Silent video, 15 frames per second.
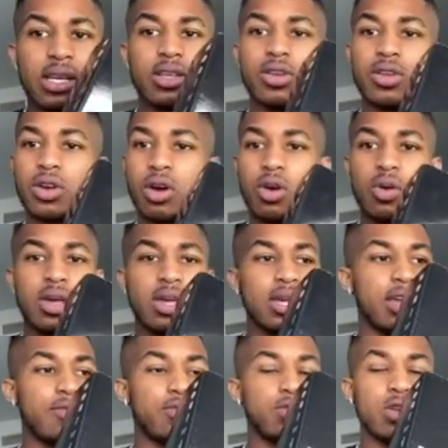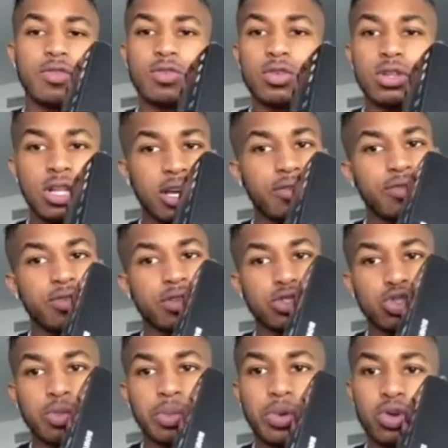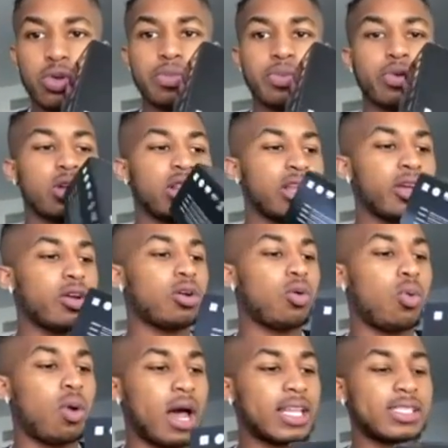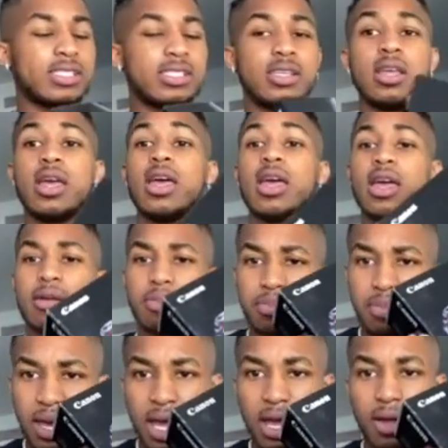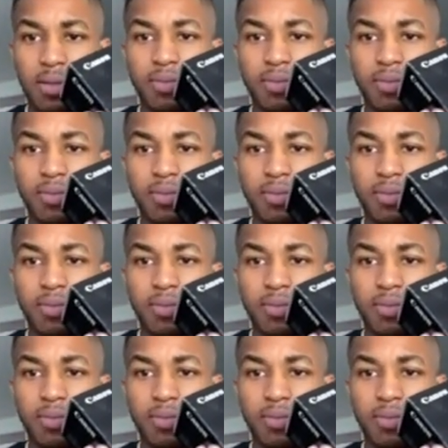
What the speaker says: You know, if you're looking for super duper clear quality, bam.